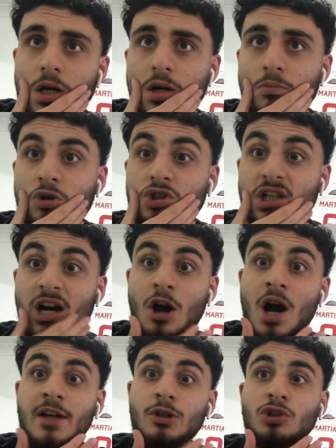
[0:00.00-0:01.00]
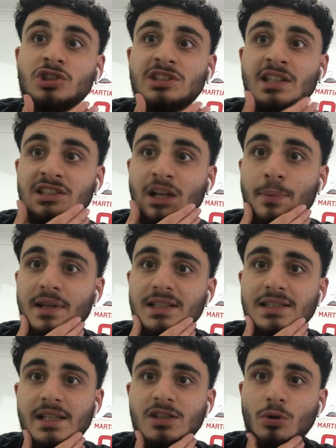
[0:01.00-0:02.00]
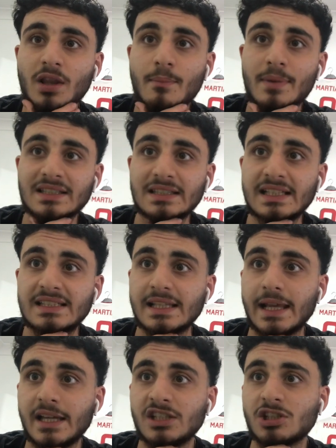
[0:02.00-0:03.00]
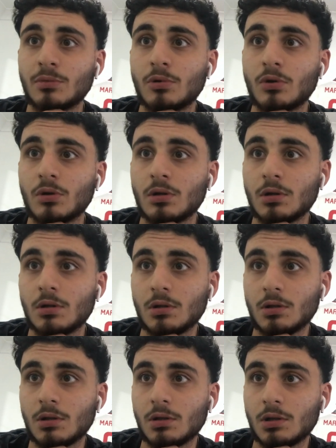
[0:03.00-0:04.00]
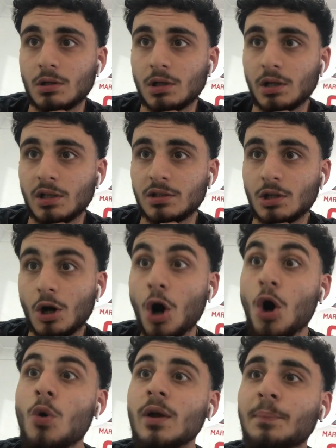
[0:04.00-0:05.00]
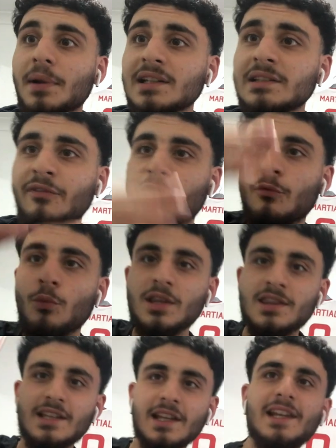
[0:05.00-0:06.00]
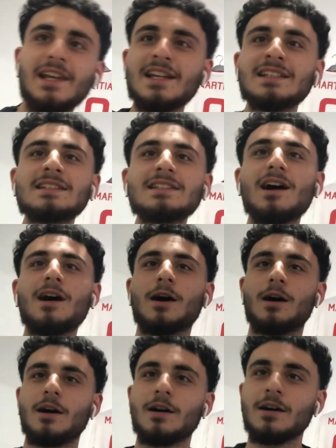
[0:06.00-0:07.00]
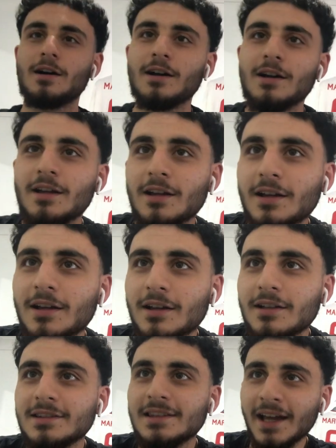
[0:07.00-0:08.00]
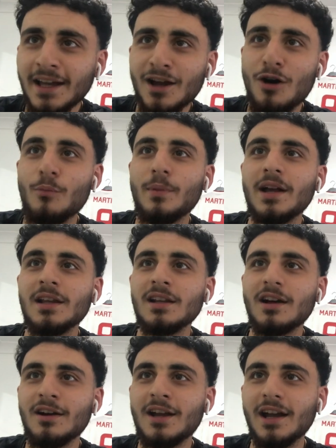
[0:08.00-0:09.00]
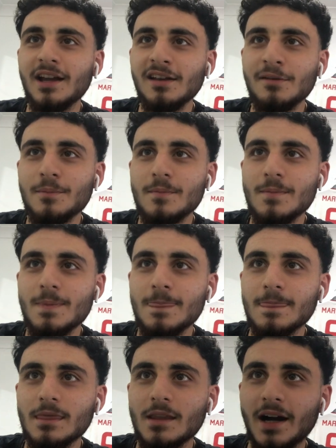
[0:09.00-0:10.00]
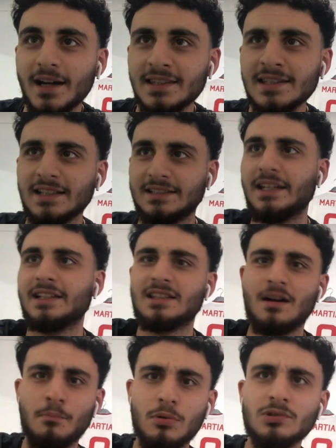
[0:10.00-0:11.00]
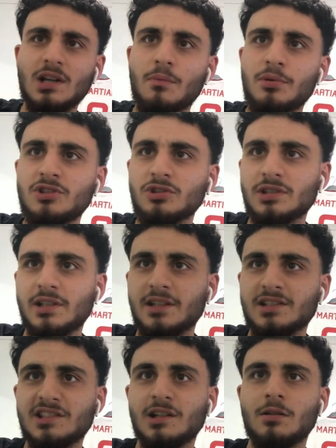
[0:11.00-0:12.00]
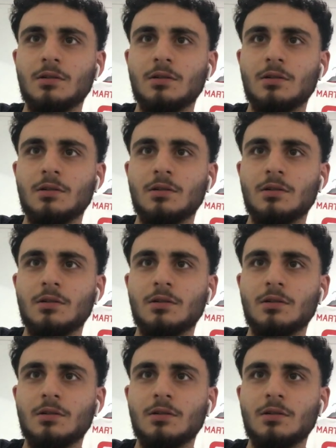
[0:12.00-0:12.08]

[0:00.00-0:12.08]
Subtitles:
Because I know the Japanese league is one of the best leagues in Asia, bro. And oh, he played with Iniesta. Damn, man. Okay. I think that's Iniesta. Bald guy. I'm pretty sure it's Iniesta.